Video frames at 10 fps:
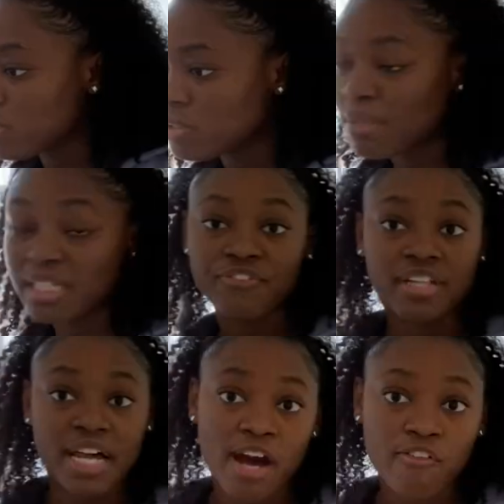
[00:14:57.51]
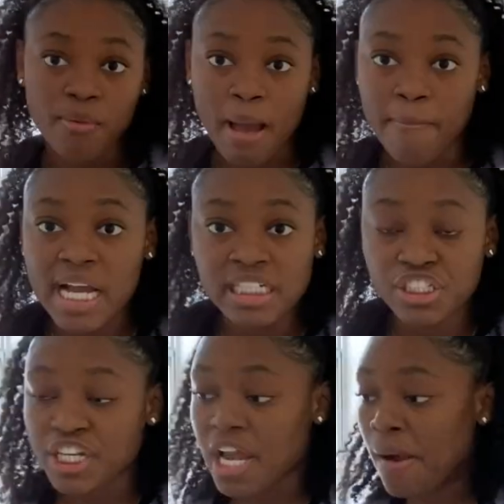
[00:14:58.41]
I'm about to fill that out for my
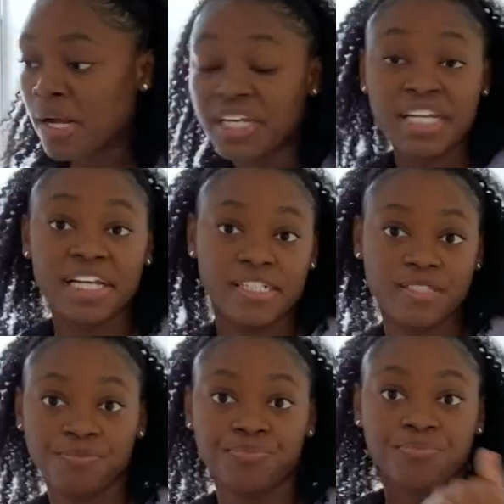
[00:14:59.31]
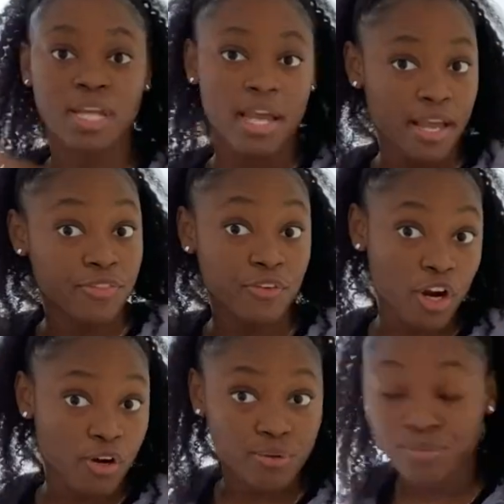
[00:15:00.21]
patient and then hit the road.